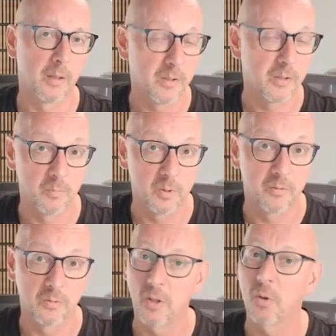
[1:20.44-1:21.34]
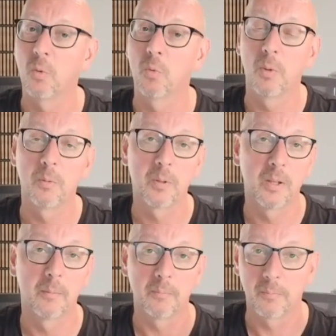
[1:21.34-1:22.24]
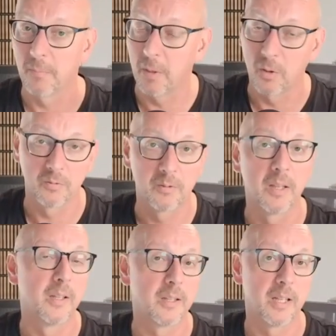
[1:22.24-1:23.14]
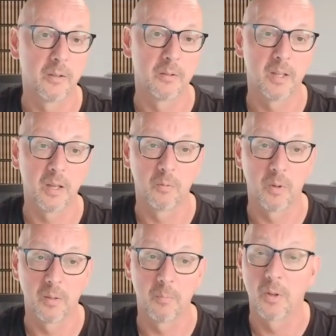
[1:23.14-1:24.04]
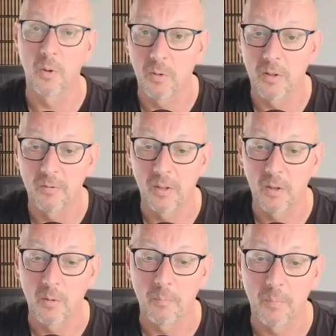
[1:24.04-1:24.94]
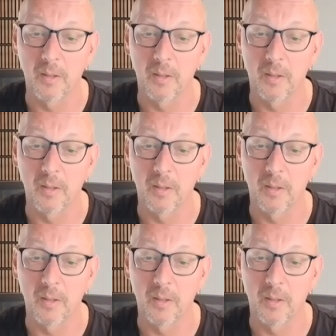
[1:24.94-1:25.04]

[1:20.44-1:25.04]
just book a free call with me. You'll find the link for that right below this video.